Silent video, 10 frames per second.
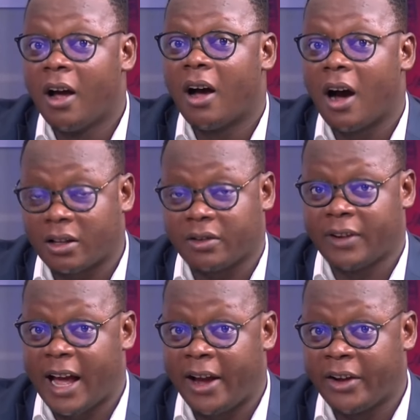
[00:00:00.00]
Heart of
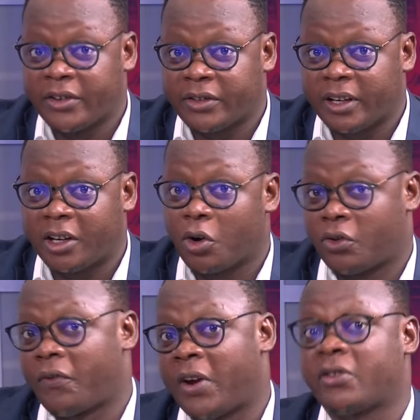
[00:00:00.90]
Lions in
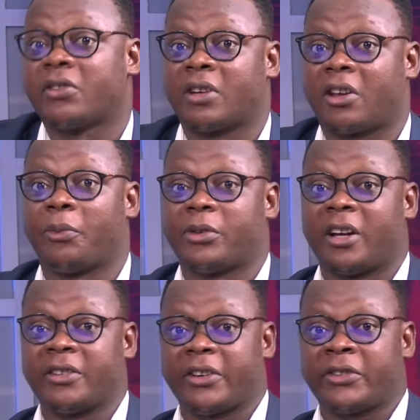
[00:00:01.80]
controversial
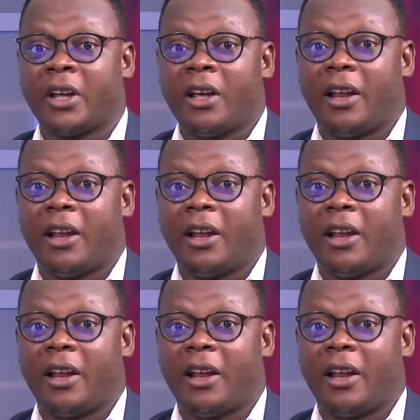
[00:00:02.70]
circumstances.